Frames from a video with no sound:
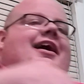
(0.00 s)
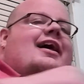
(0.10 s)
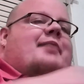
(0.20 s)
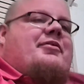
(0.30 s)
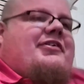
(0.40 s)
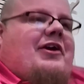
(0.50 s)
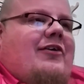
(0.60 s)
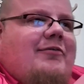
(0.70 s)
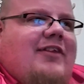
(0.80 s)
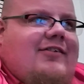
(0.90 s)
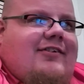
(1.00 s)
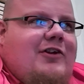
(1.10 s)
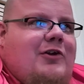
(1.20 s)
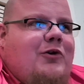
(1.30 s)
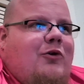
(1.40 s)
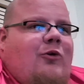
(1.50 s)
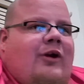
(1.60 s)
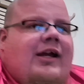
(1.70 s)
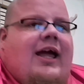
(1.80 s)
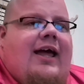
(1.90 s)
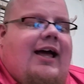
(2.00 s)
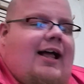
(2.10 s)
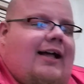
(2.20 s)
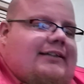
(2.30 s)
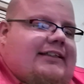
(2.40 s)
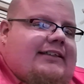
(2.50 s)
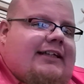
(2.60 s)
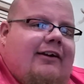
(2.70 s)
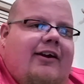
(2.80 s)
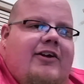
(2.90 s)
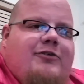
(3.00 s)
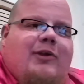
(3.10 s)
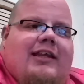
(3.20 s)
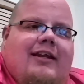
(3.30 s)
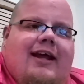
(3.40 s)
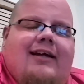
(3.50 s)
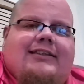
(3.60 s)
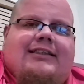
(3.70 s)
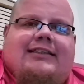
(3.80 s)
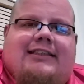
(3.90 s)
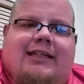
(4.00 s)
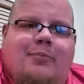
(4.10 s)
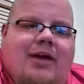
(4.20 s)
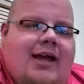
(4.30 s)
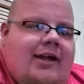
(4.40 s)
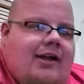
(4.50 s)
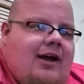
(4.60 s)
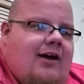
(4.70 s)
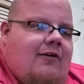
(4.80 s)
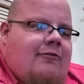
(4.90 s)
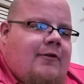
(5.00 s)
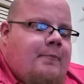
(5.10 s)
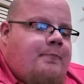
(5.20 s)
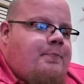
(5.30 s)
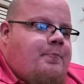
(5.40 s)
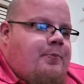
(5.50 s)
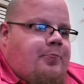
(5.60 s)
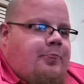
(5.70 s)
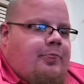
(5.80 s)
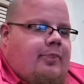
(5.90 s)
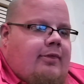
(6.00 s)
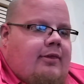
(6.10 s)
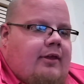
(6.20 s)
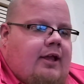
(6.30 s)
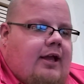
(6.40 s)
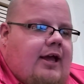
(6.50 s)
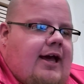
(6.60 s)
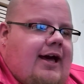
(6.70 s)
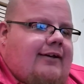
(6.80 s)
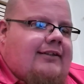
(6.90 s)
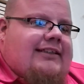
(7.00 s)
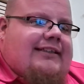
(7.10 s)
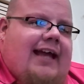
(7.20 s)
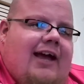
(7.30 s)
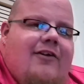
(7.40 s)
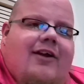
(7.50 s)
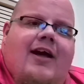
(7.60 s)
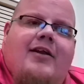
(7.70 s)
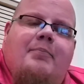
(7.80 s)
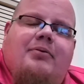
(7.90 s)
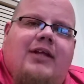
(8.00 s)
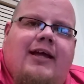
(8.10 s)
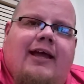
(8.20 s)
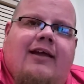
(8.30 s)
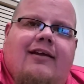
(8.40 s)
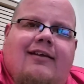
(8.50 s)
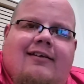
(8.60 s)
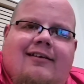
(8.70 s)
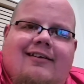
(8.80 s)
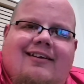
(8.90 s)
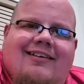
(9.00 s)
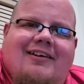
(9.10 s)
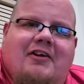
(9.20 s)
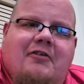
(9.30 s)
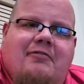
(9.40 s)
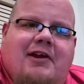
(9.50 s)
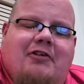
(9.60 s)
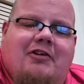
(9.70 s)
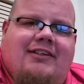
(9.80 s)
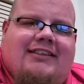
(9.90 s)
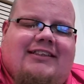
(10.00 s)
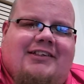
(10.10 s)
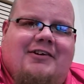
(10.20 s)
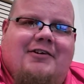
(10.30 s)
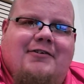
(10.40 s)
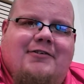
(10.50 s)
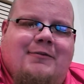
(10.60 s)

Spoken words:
episode of this new series within Ask a CMA of how to sound or how to play like your favorite Christian artist.